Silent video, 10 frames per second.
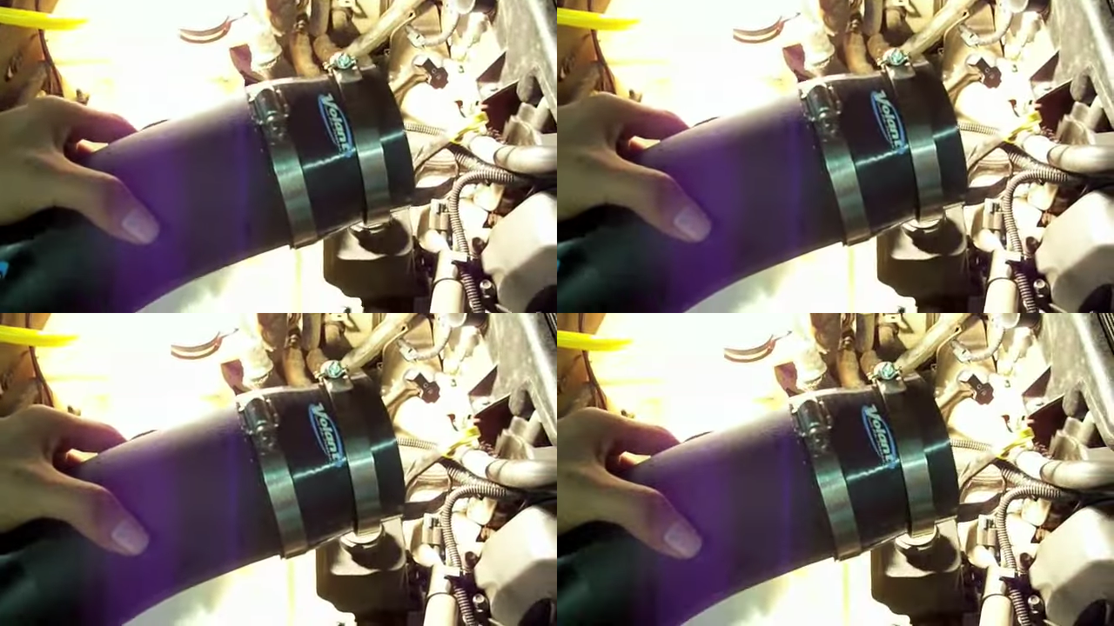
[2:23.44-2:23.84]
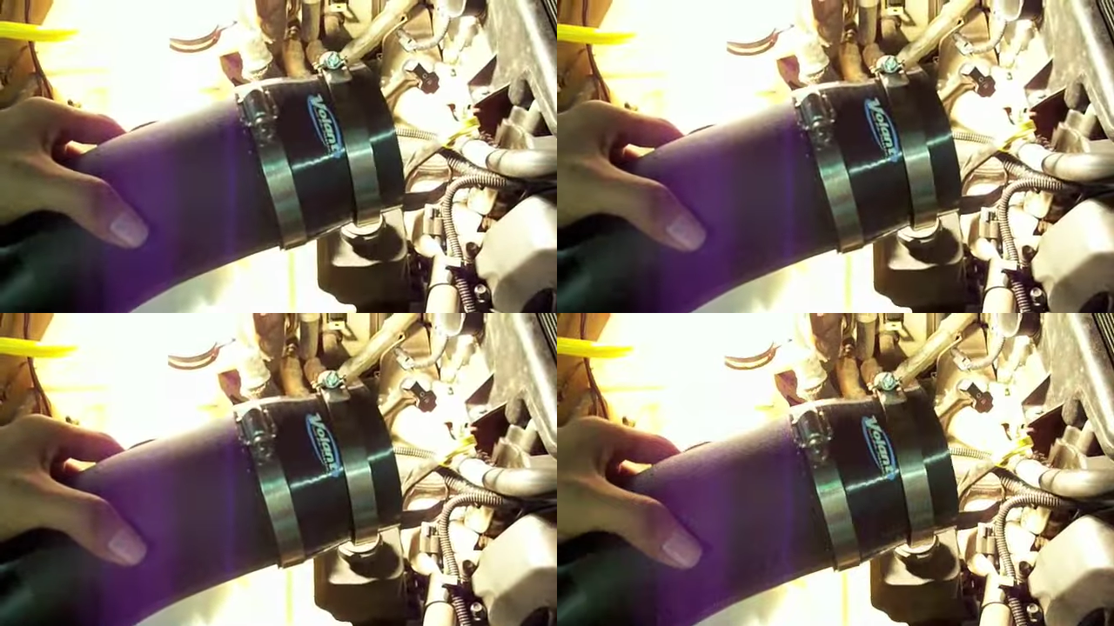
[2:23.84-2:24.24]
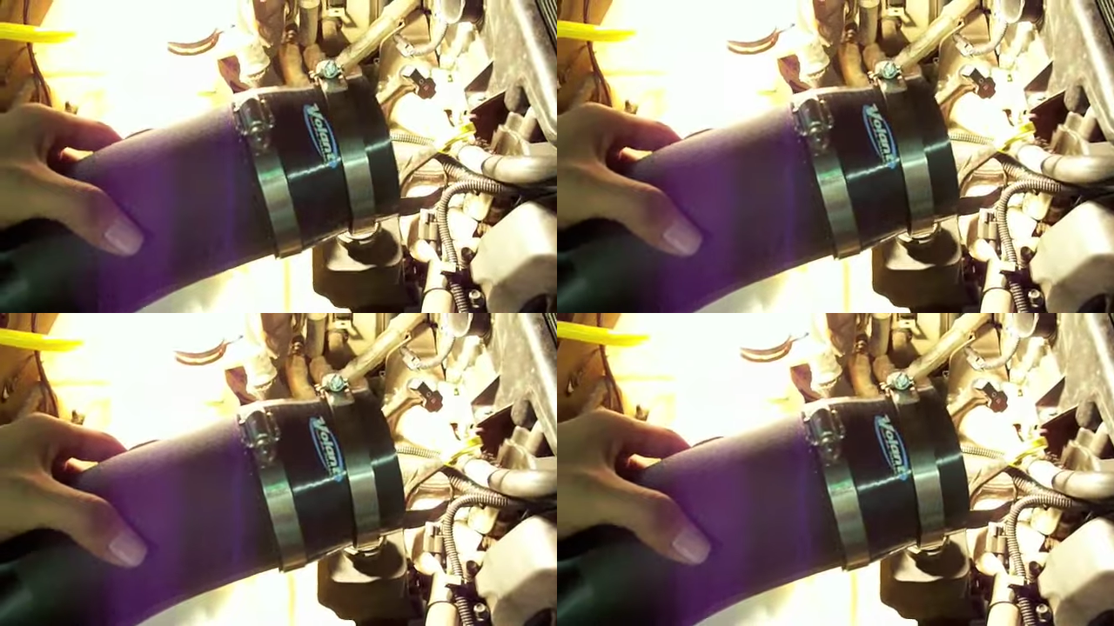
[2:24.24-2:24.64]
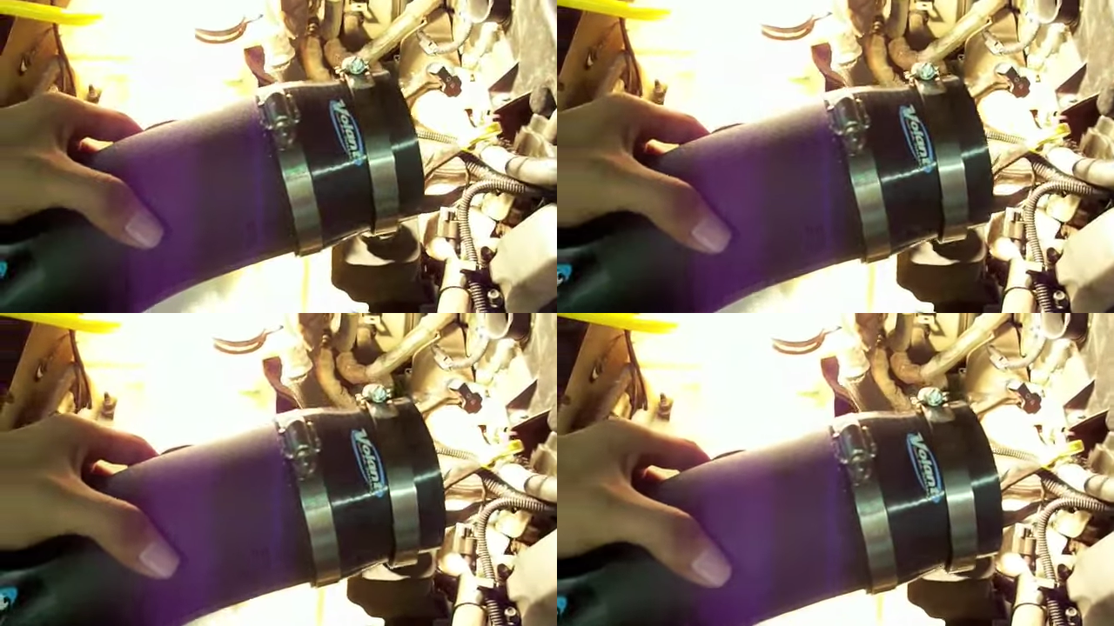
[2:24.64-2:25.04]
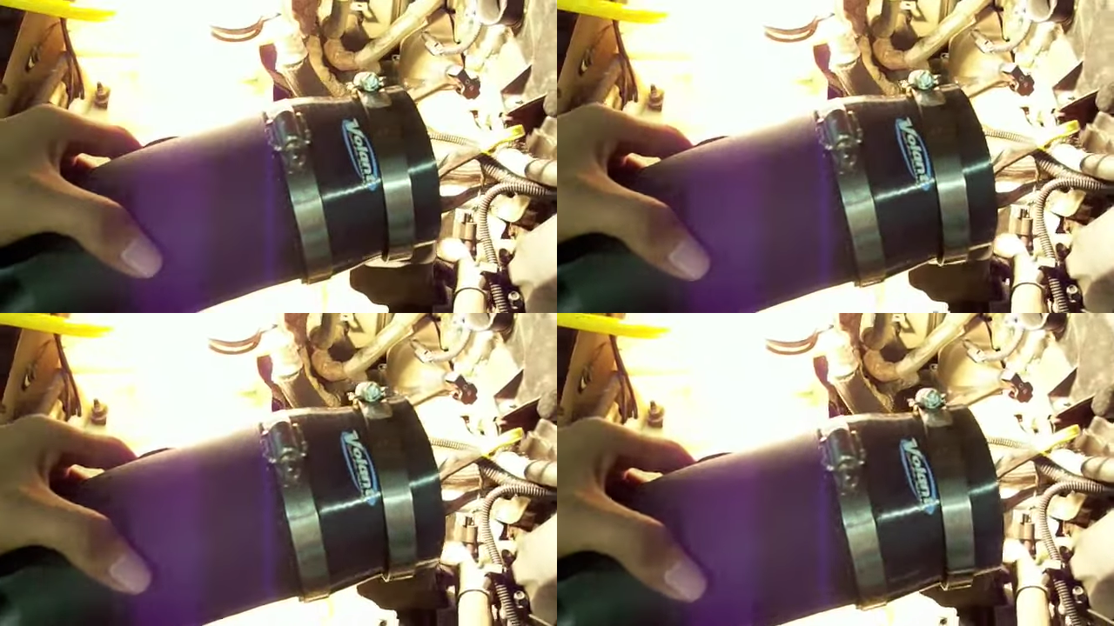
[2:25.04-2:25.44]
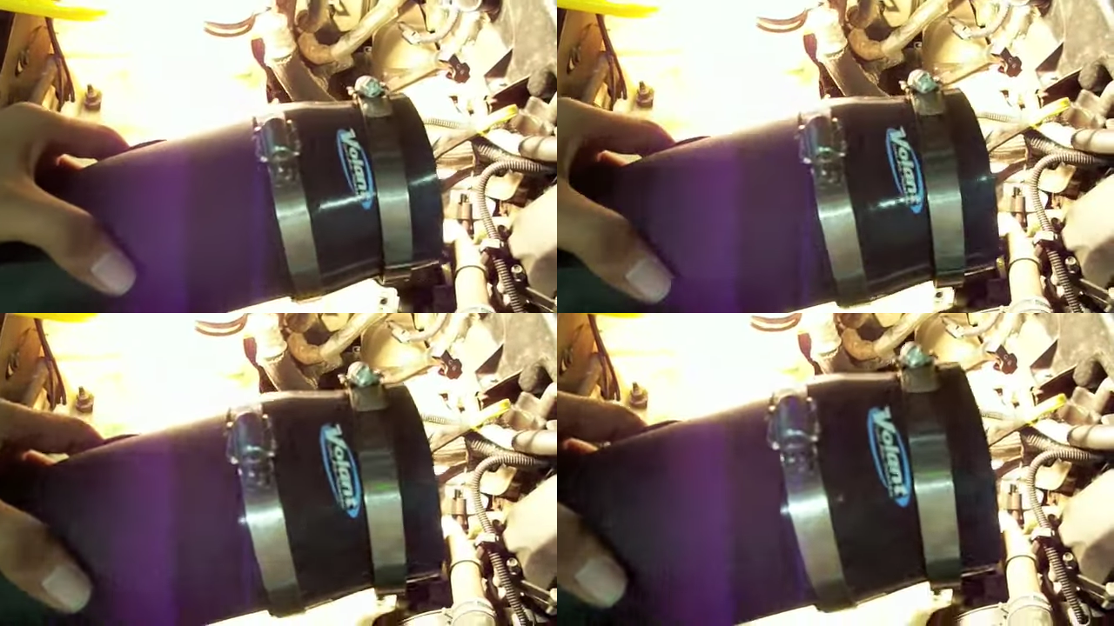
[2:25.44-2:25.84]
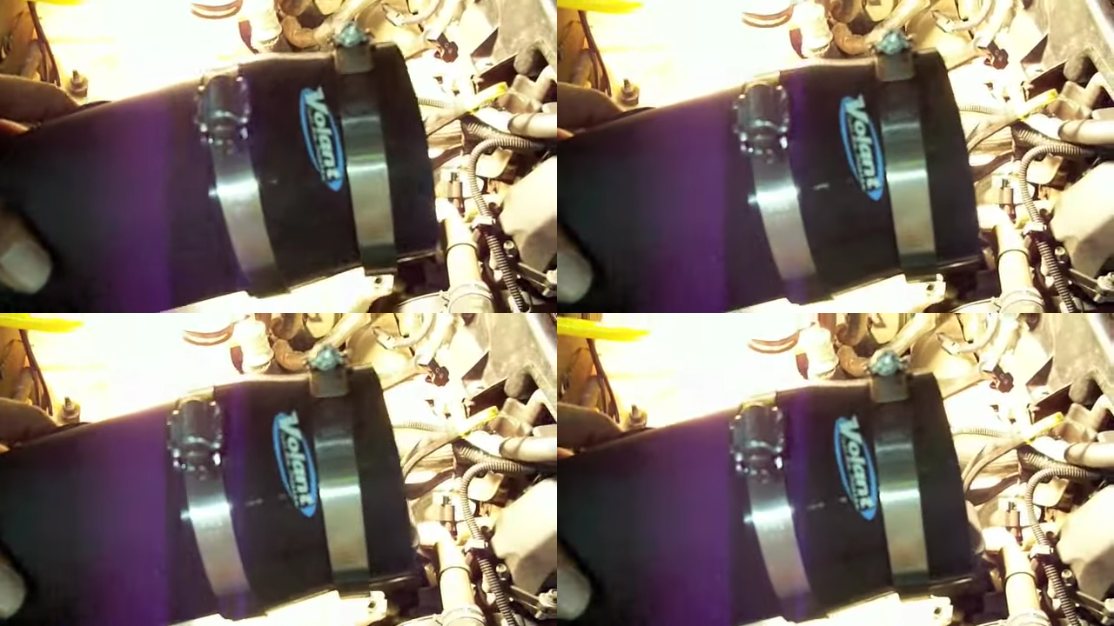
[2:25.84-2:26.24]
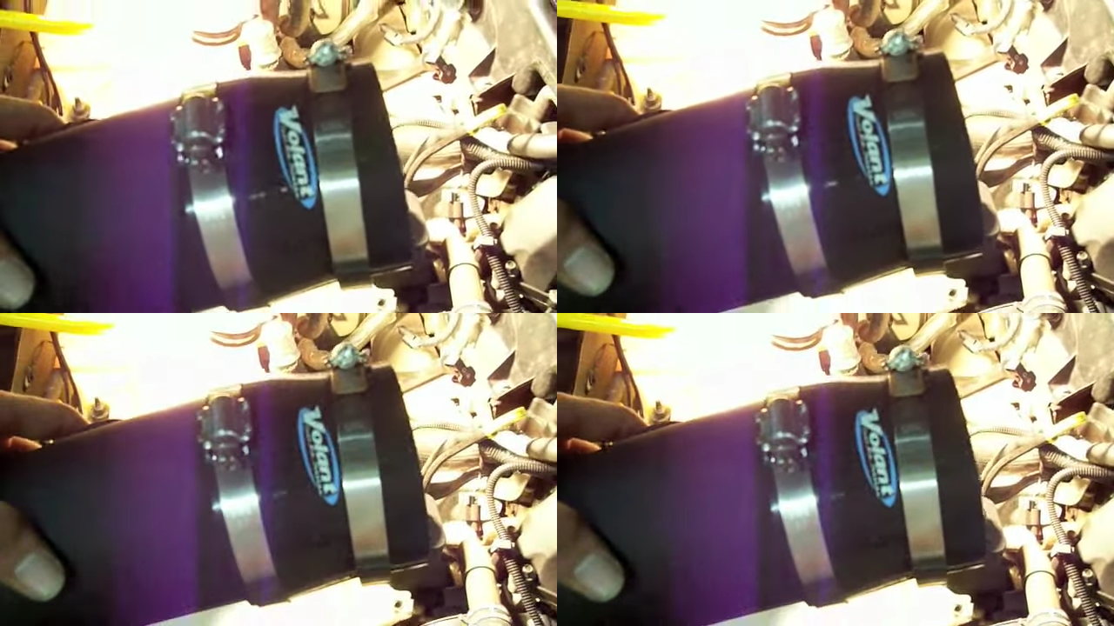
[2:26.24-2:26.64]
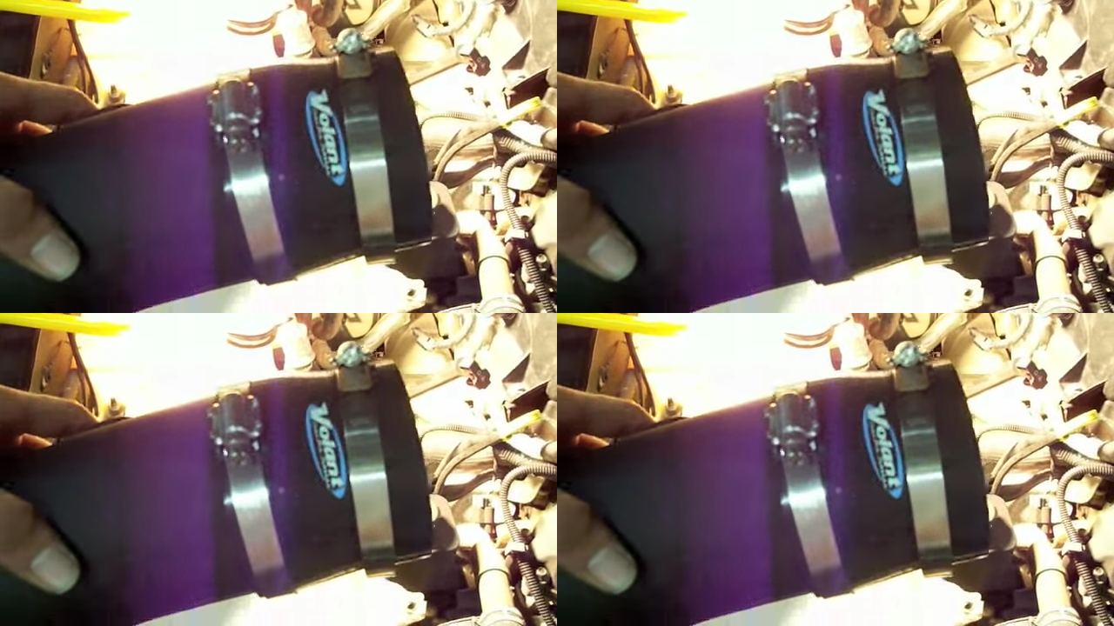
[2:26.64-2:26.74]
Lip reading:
Nobody's mouth can be seen.